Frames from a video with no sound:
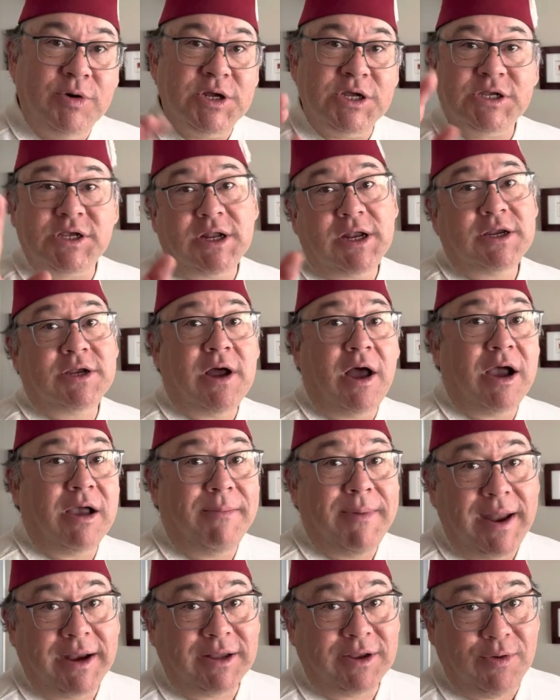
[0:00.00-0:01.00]
just going to talk
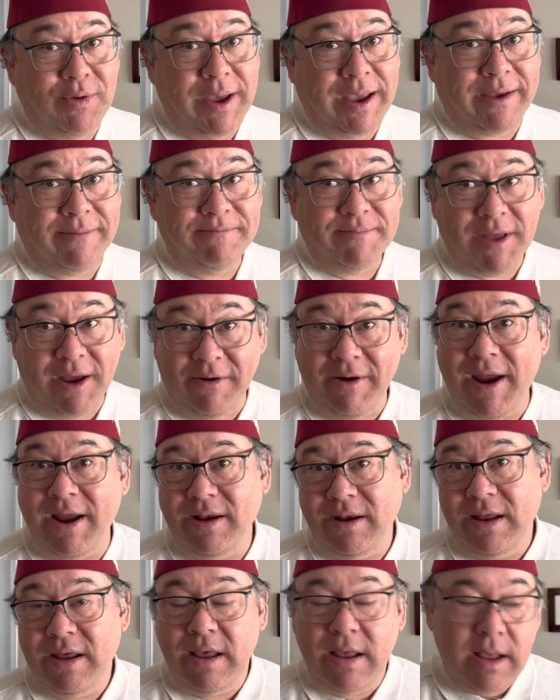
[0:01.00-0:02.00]
about it quick, all
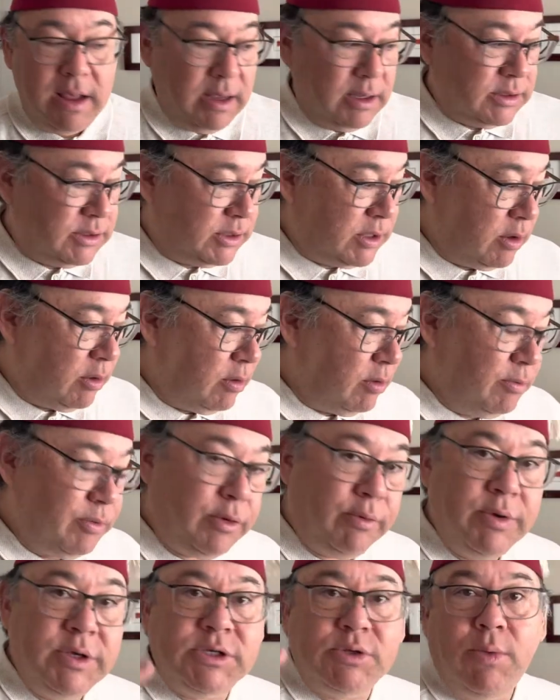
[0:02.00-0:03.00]
right? So
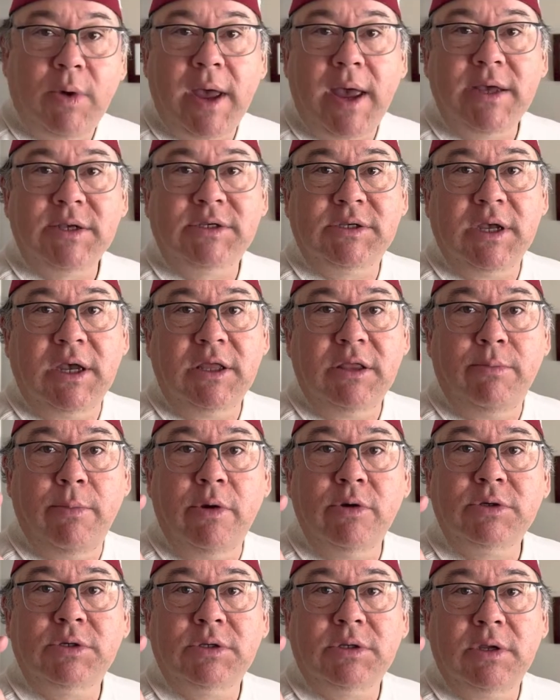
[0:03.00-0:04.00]
the reason why I say the
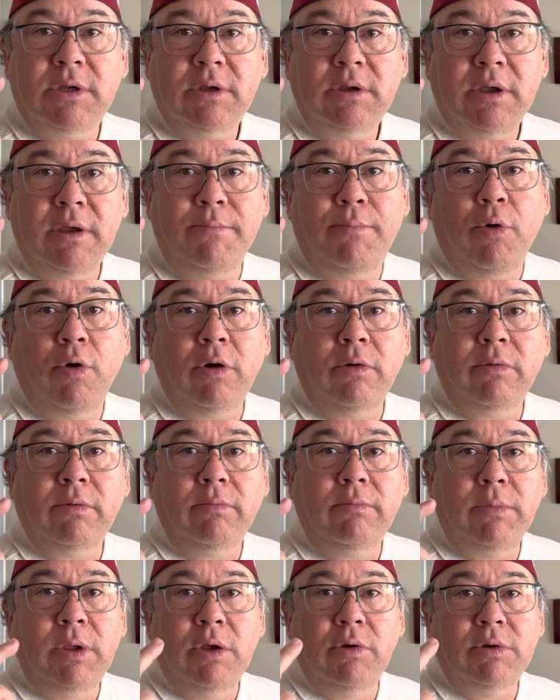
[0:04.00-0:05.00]
most
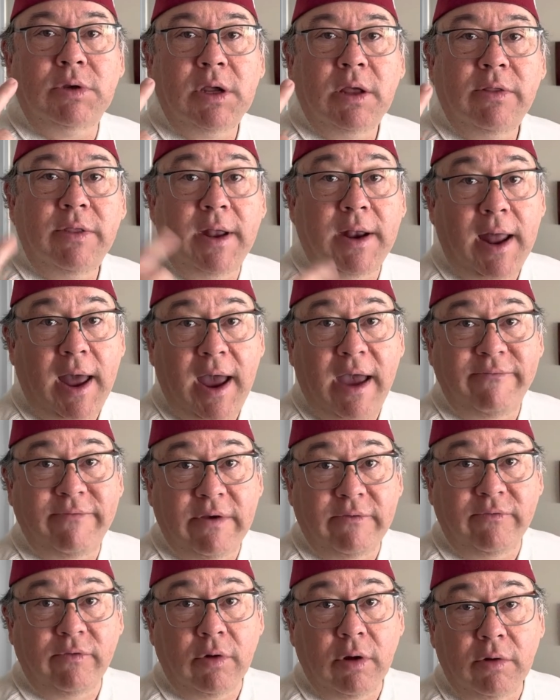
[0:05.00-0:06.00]
important mute that I've
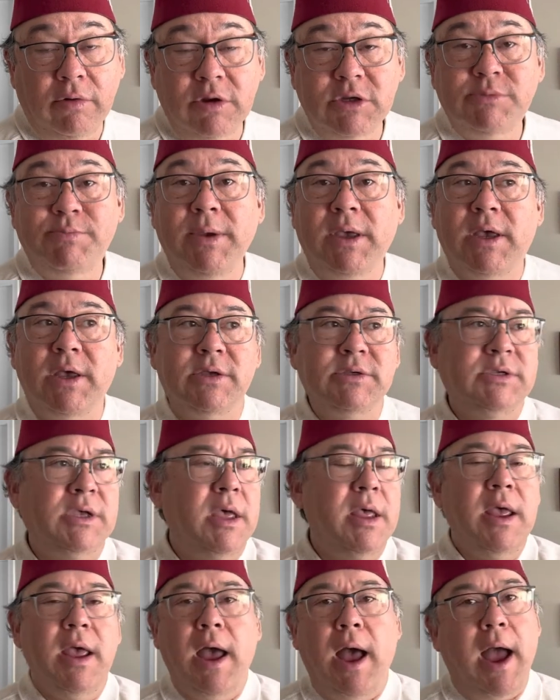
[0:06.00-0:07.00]
ever owned is because
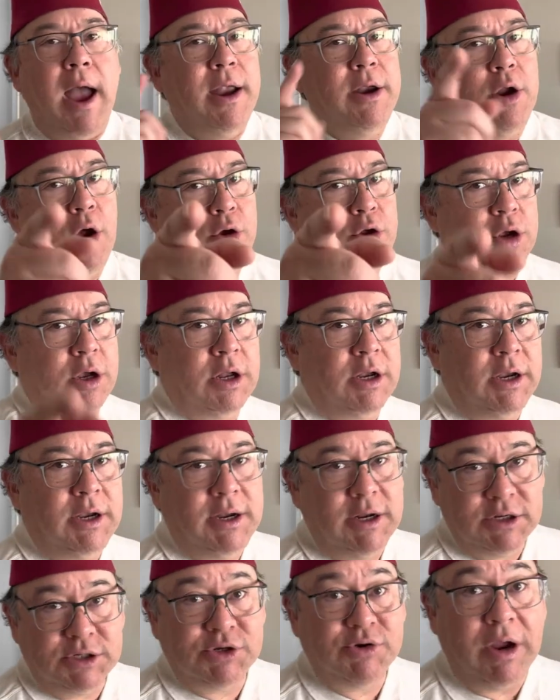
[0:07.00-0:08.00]
I know you're going to
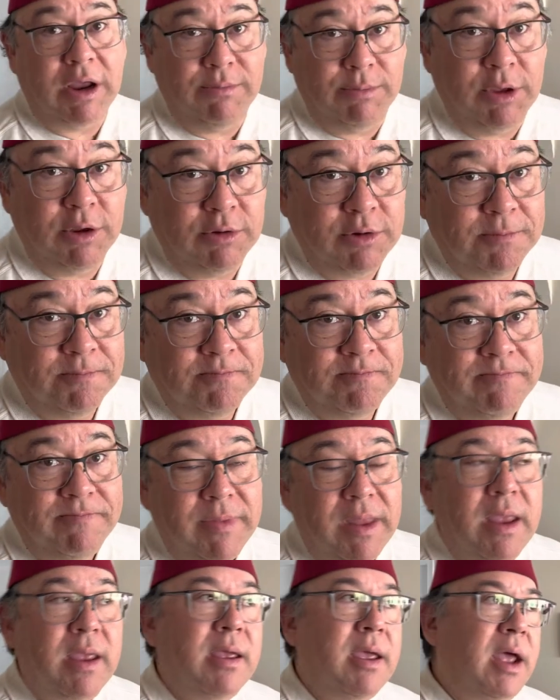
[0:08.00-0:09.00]
need a straight mute.
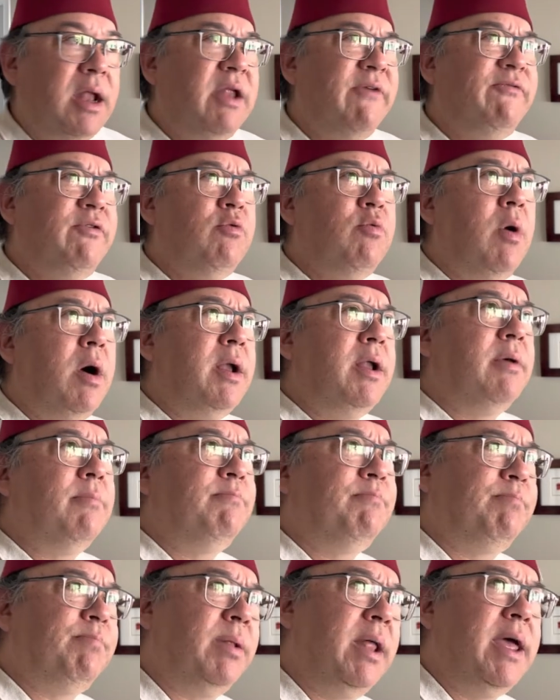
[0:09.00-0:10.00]
And if you want to
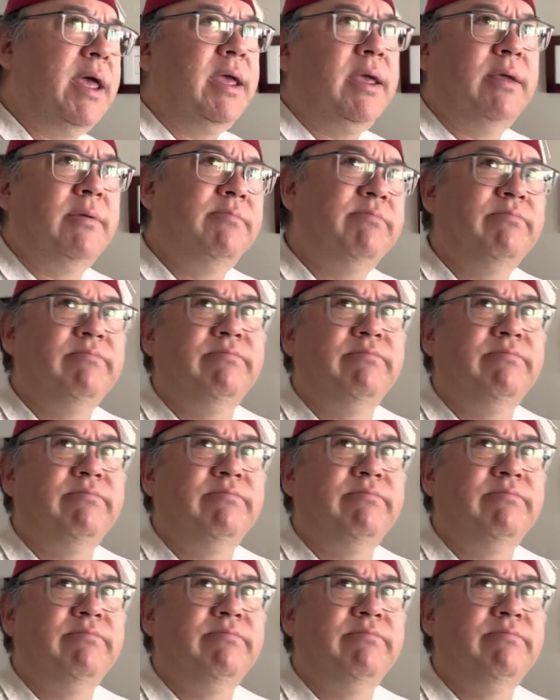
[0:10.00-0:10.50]
play